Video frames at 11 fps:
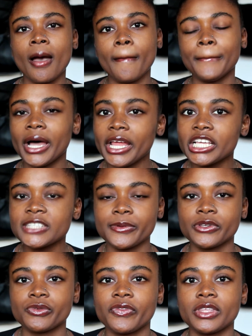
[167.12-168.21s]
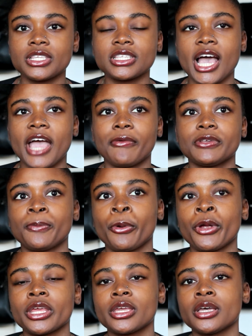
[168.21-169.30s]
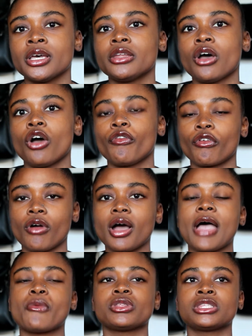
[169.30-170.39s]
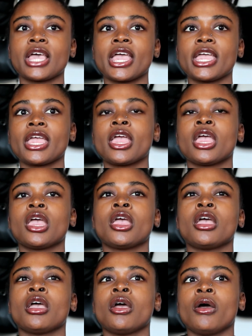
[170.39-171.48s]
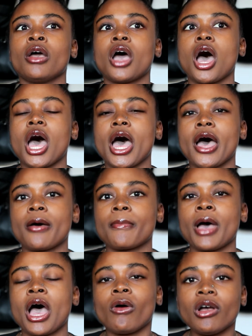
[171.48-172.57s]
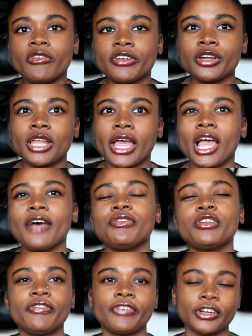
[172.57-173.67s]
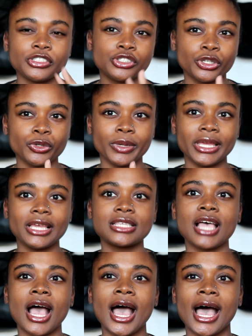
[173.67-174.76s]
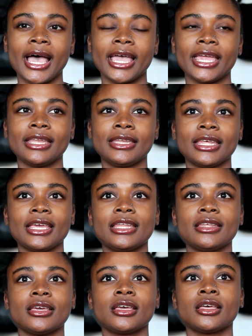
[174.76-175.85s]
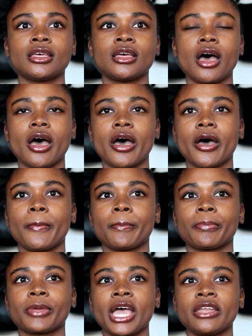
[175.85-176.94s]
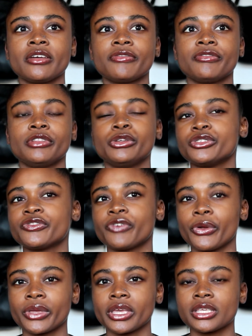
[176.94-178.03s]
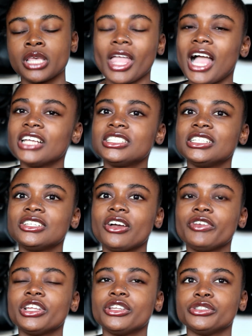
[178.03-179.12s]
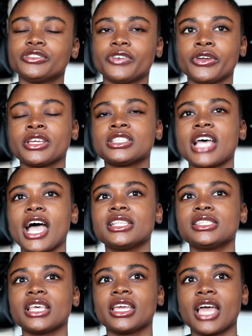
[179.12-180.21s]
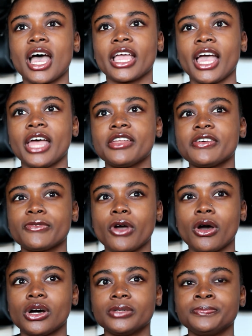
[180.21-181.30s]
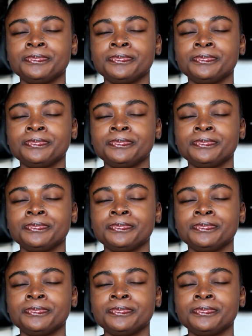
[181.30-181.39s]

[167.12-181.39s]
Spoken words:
My experience with this guide was pretty good overall, I would say. However, like after the first 2 weeks, I did kind of lose focus. Actually, not really lose focus. I'd say I kind of got